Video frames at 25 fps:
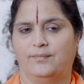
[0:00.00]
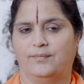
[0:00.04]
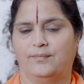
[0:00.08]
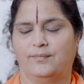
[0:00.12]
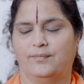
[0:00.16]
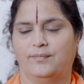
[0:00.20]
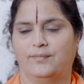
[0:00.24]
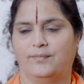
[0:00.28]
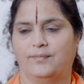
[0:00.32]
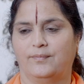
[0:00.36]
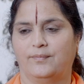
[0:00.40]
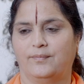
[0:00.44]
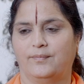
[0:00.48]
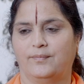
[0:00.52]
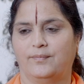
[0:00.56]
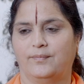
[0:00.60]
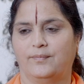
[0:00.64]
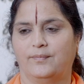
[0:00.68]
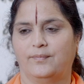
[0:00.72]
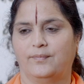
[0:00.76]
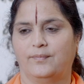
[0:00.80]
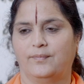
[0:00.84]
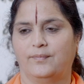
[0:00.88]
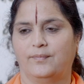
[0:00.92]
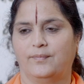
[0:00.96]

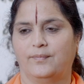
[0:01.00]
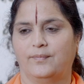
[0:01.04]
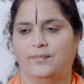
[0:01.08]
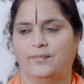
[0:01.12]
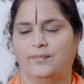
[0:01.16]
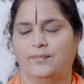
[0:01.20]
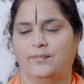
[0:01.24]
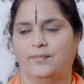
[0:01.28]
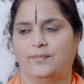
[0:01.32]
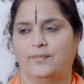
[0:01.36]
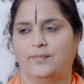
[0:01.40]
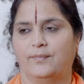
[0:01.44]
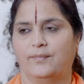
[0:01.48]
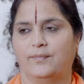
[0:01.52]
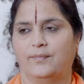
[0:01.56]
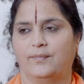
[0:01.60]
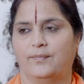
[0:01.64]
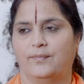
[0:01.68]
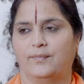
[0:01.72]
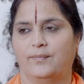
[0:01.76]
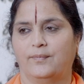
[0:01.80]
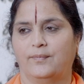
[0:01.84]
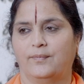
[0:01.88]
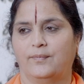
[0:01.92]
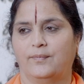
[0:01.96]

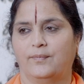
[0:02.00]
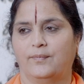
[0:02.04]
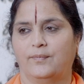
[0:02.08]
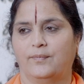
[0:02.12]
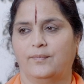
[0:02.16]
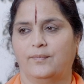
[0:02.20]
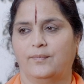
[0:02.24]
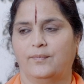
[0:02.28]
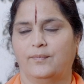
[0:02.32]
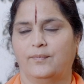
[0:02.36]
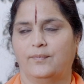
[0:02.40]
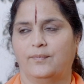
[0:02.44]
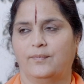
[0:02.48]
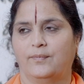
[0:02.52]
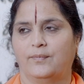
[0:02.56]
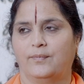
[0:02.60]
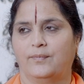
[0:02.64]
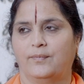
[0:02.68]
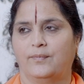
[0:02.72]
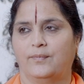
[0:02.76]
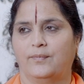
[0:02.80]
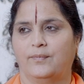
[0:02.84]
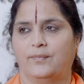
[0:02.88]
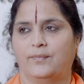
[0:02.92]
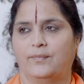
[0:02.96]
Nothing is said.